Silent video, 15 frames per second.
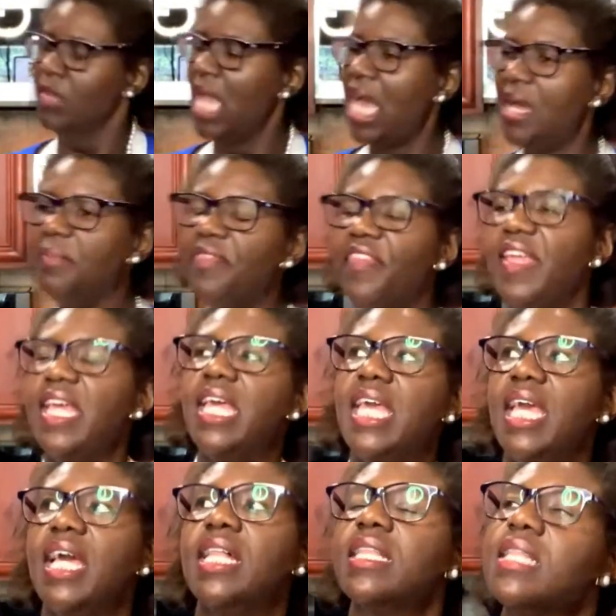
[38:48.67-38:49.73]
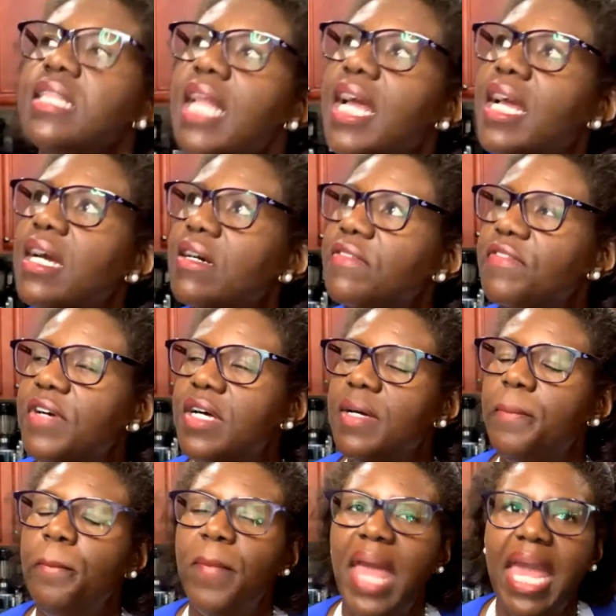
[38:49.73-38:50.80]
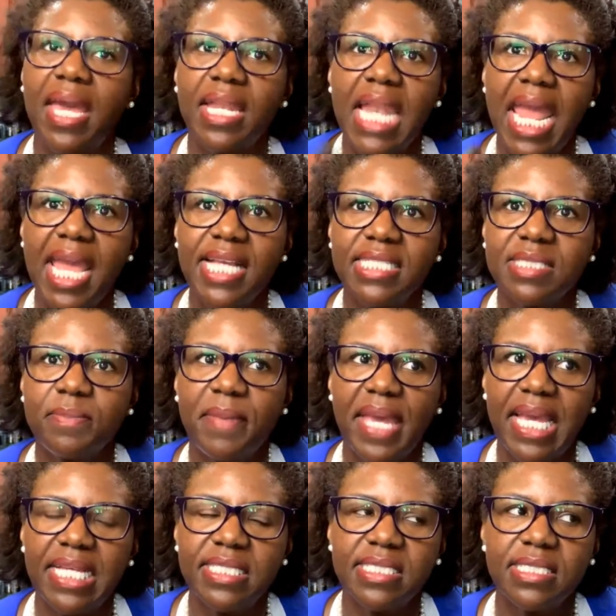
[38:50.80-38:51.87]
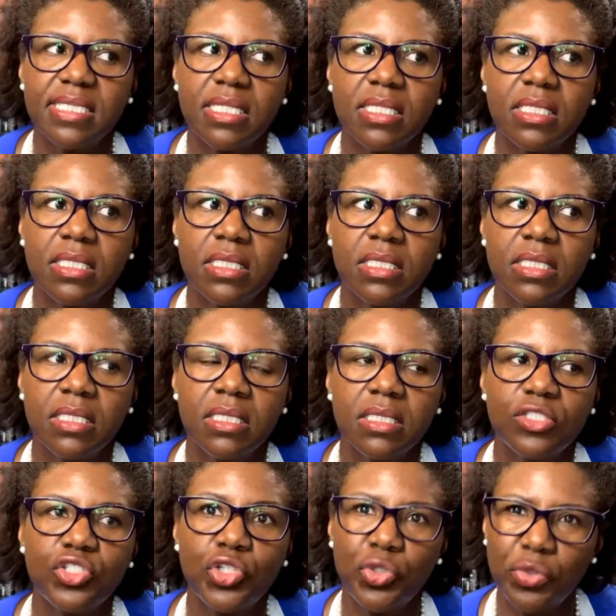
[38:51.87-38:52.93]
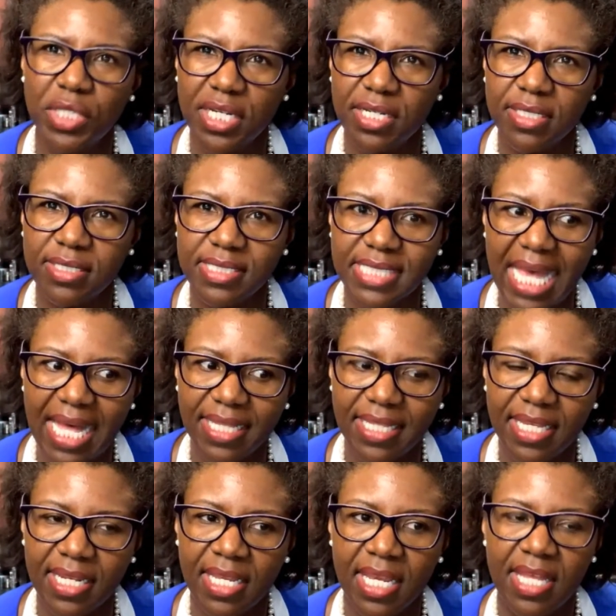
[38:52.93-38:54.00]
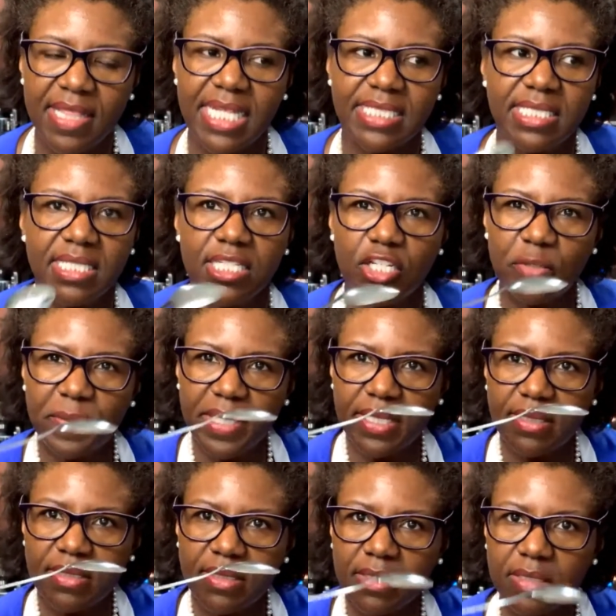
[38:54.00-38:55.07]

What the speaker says: I'm thinking like of a mayonnaise-based tuna salad that's a little bit